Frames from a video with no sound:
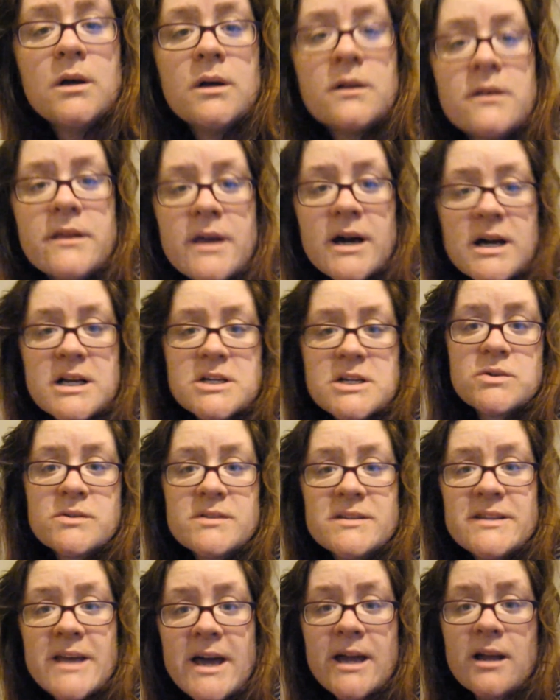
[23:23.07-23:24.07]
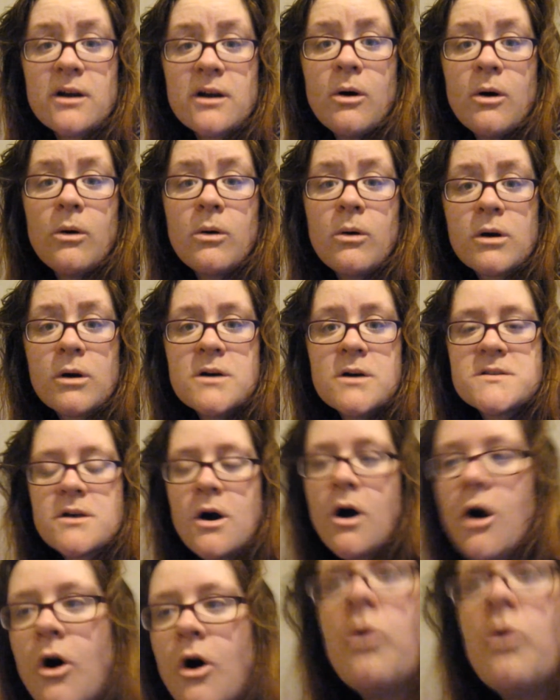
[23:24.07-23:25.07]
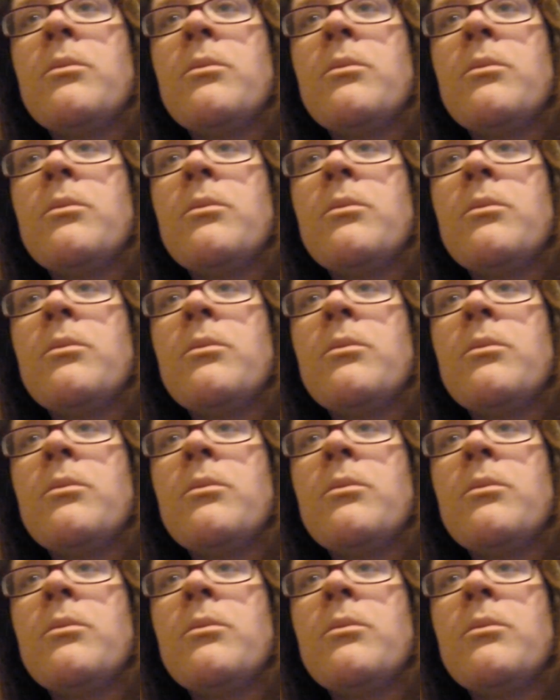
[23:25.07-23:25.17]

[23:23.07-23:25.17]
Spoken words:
the actual decor, because oh